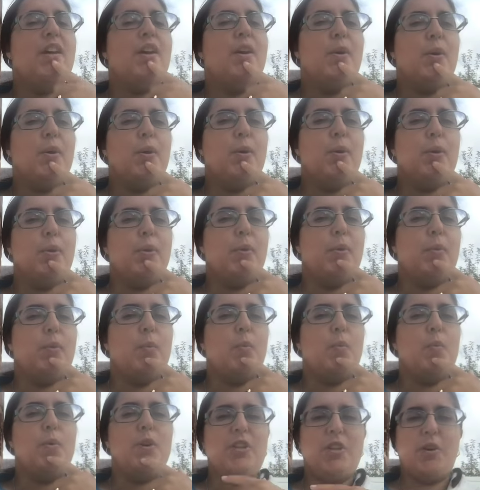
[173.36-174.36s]
who
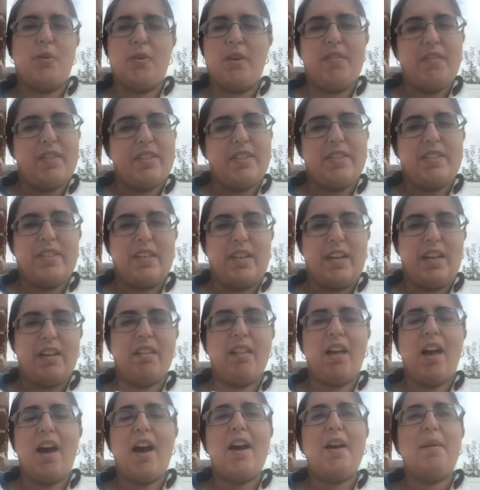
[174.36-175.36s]
we don't even see a
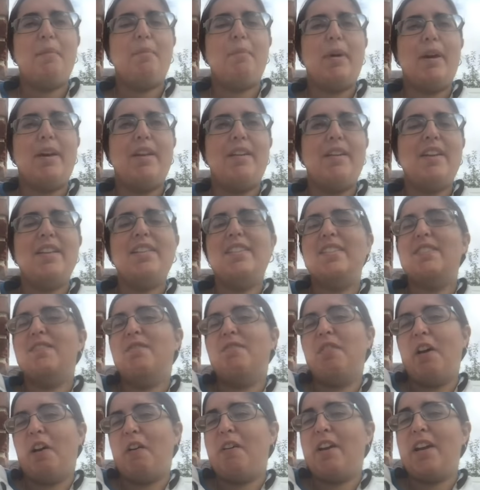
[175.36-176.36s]
lot, but it's
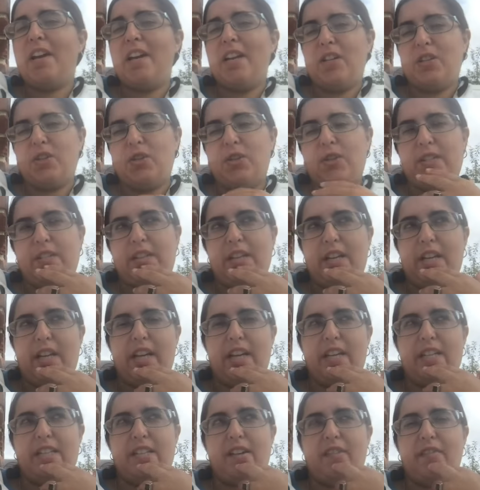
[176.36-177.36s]
very interesting.
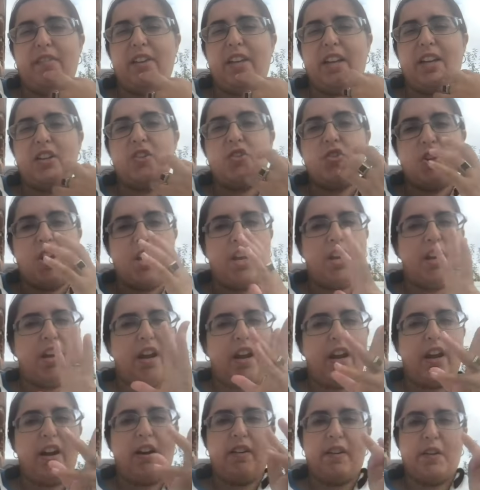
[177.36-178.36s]
It's definitely like a Jane
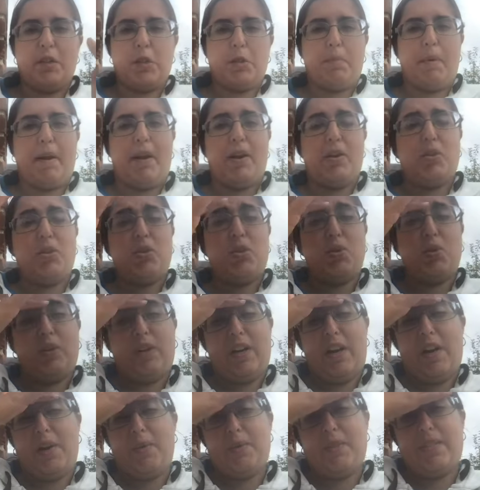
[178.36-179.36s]
Eyre inspired story,
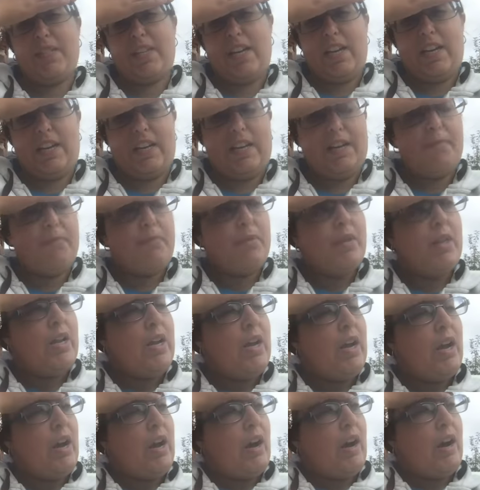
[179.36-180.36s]
I would say.
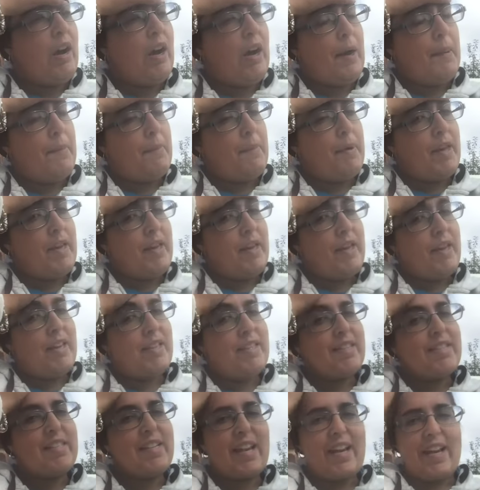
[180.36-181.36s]
Um,
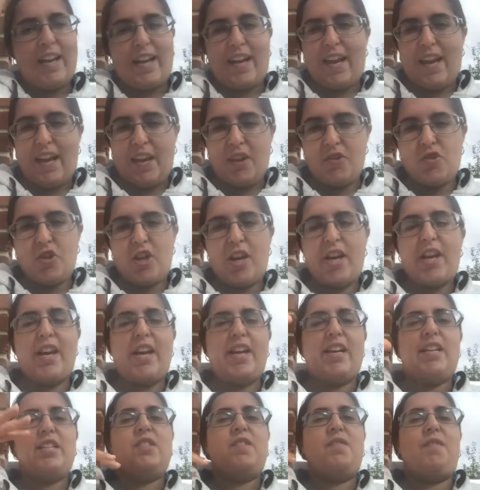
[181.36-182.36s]
it's engaging,
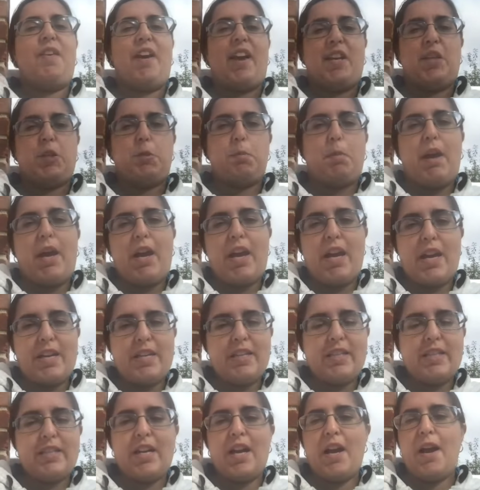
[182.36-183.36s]
it's fast
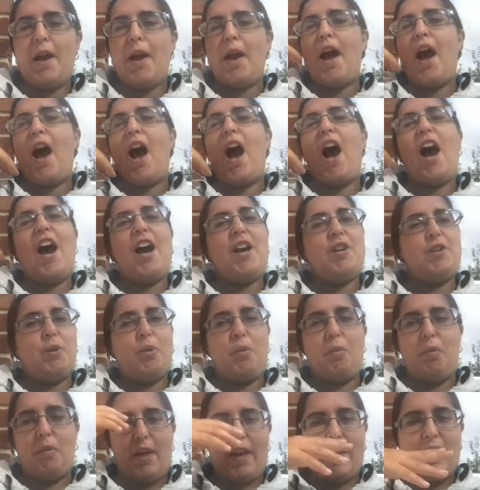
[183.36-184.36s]
paced. I
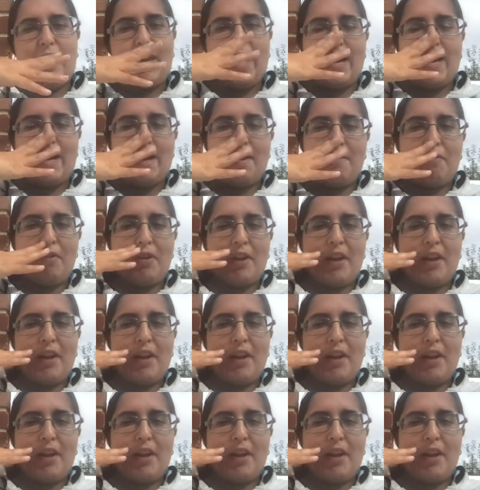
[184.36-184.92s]
don't like any of the